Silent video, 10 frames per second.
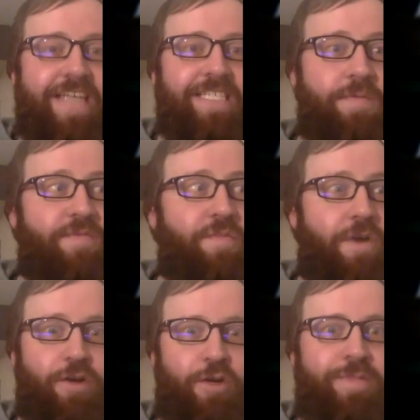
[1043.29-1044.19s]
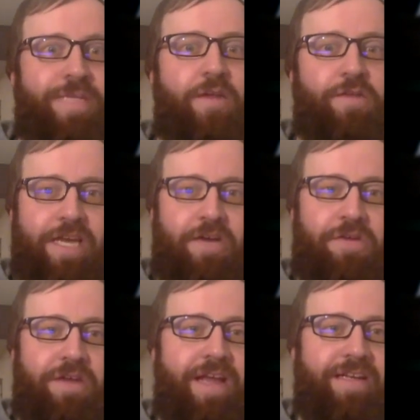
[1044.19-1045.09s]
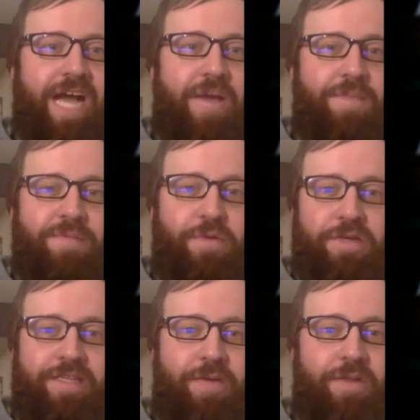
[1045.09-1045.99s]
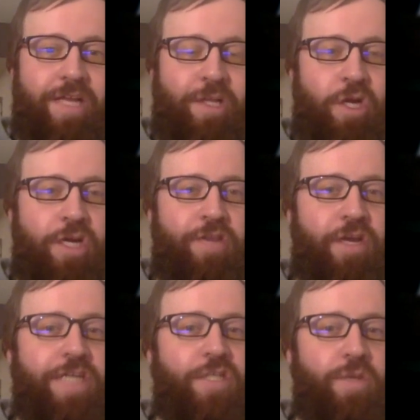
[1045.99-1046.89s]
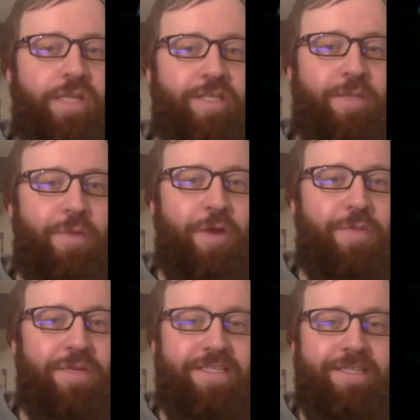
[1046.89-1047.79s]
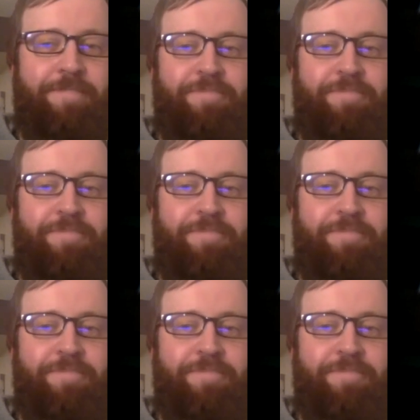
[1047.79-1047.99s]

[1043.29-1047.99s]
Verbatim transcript: Someone from our group tattletailed and got me booted. They were like, yeah. "Look, he's doing this on purpose."